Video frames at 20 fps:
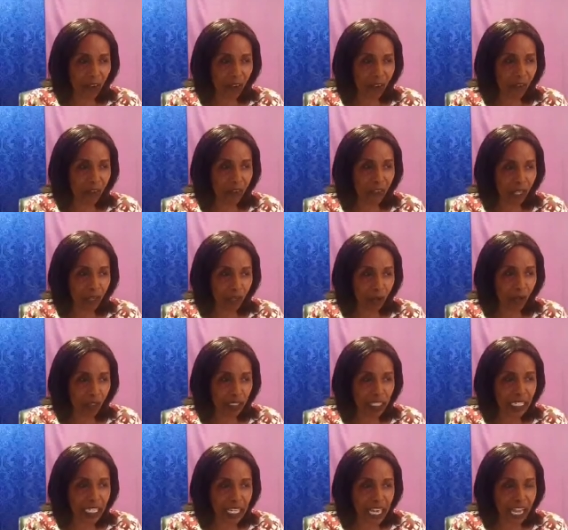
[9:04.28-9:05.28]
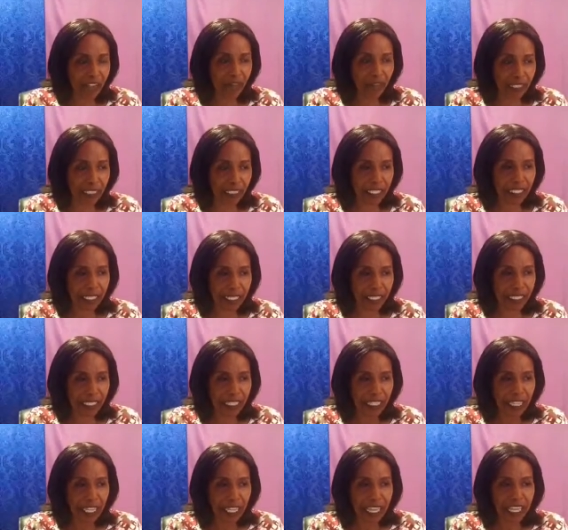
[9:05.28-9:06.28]
of the Lord never ceased.
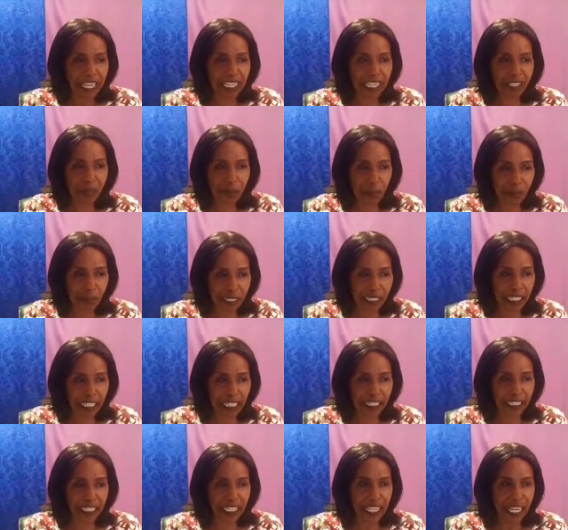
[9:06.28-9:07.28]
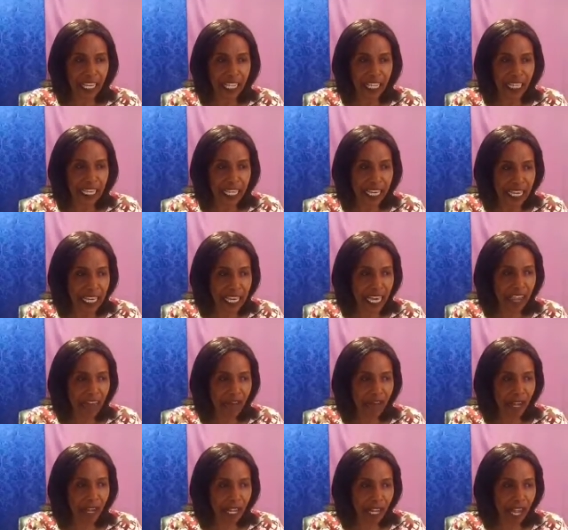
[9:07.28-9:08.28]
His mercies
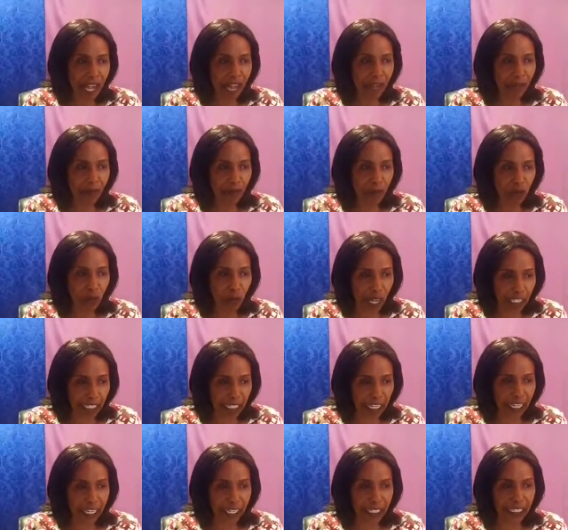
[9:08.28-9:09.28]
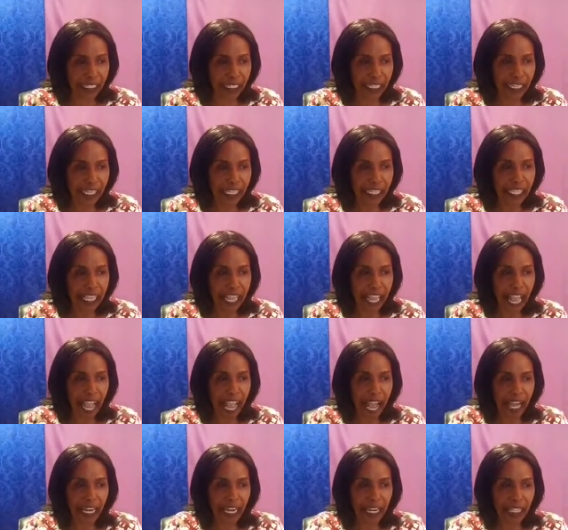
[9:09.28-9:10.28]
never come to an end. They
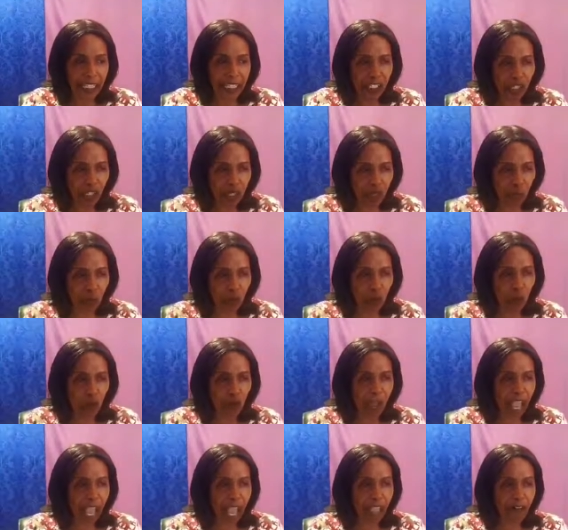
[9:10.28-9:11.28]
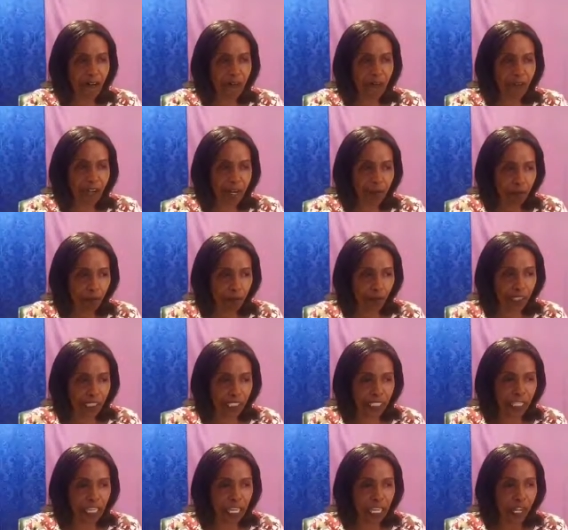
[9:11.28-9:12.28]
are new every
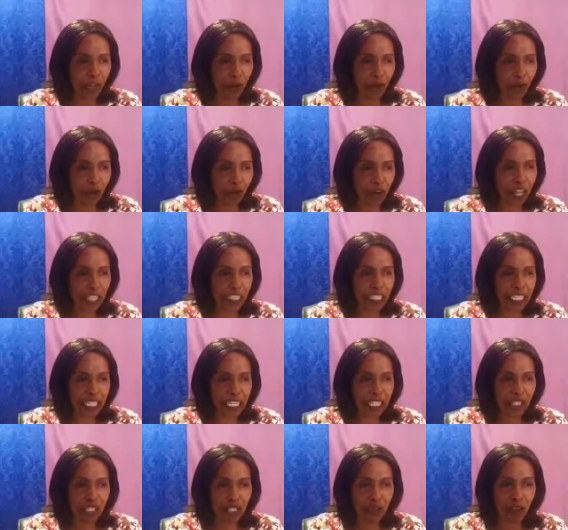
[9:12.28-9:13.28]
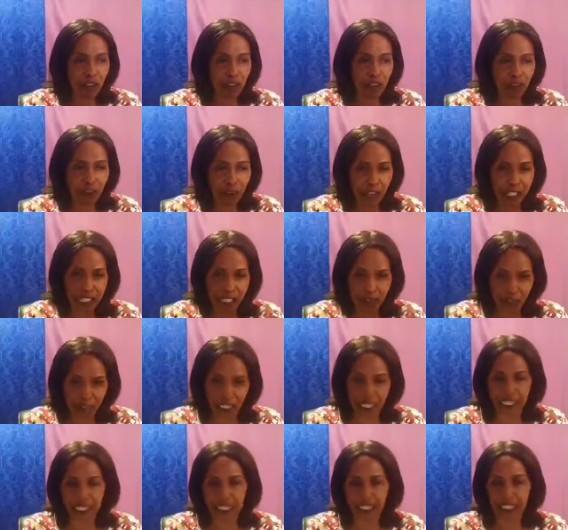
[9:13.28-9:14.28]
morning. Great is your
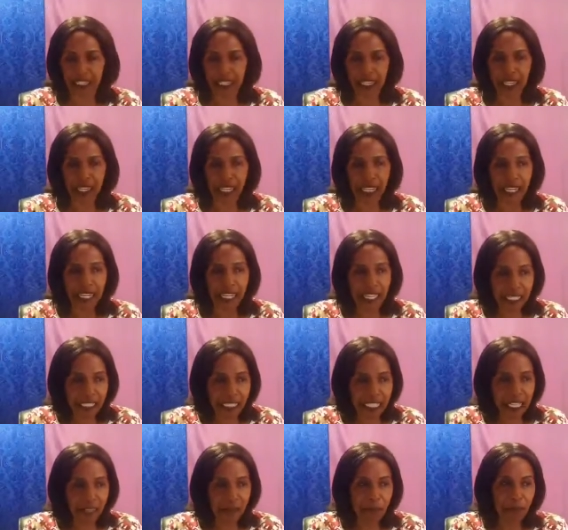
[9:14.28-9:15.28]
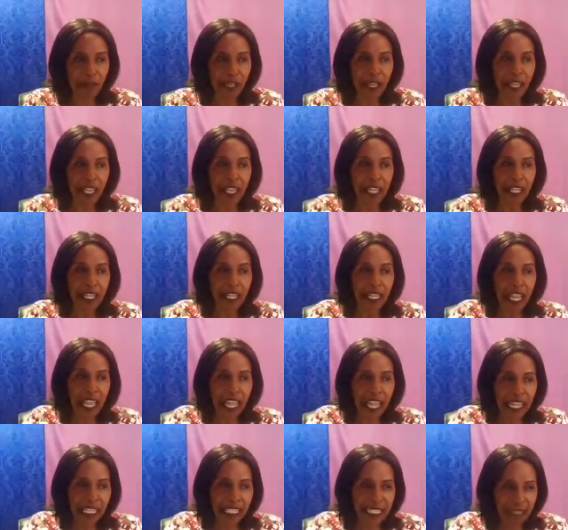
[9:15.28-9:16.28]
faithfulness. You see,
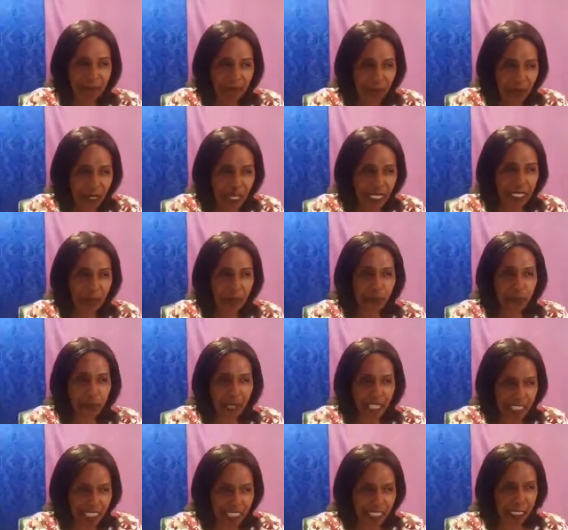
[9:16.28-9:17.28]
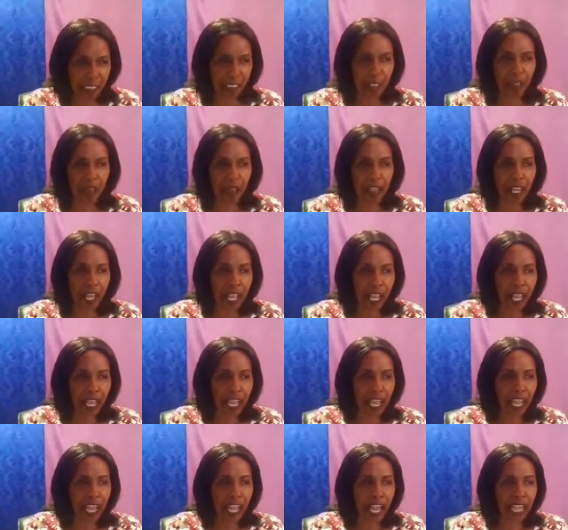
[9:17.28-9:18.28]
his, his mercy
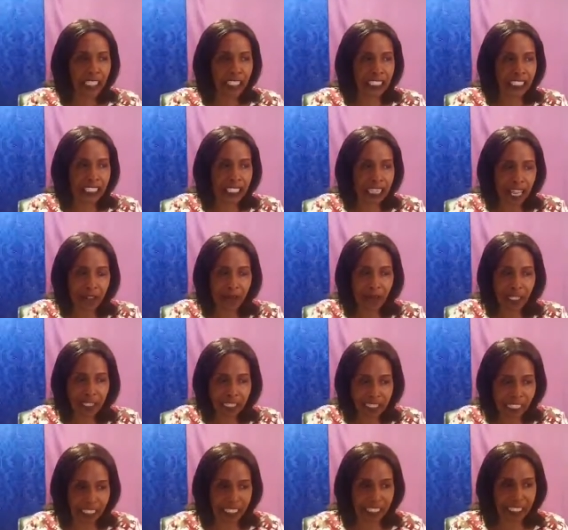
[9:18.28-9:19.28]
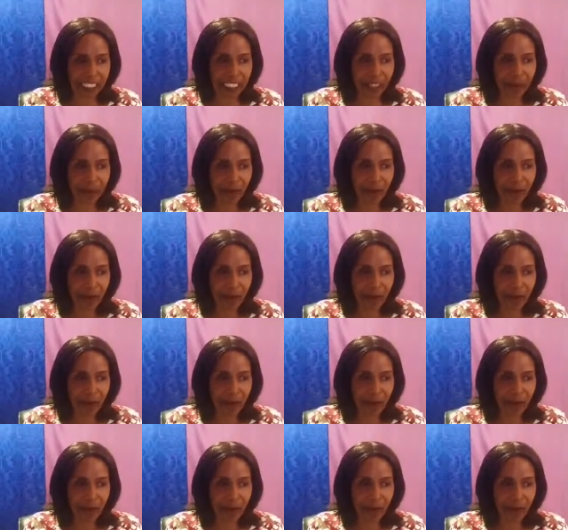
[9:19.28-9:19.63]
has never ceased,